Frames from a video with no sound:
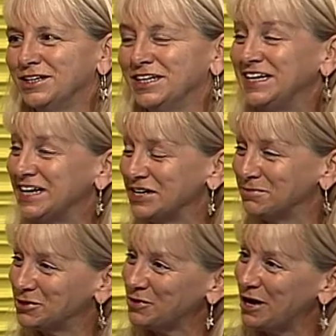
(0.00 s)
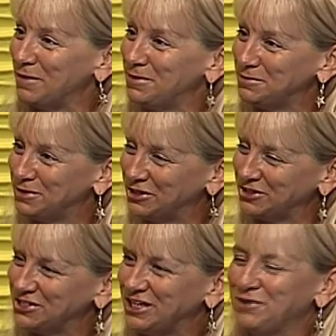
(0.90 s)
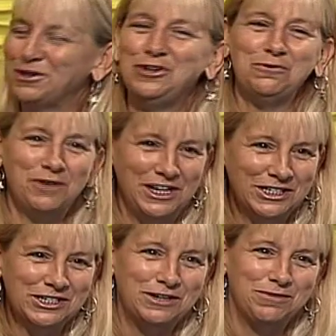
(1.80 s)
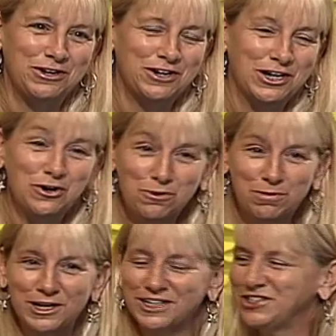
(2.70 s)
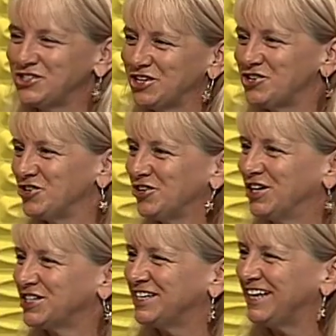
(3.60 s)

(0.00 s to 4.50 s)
And again, I'm so happy to be here today when Humane's coming on. I hope I get to touch a dog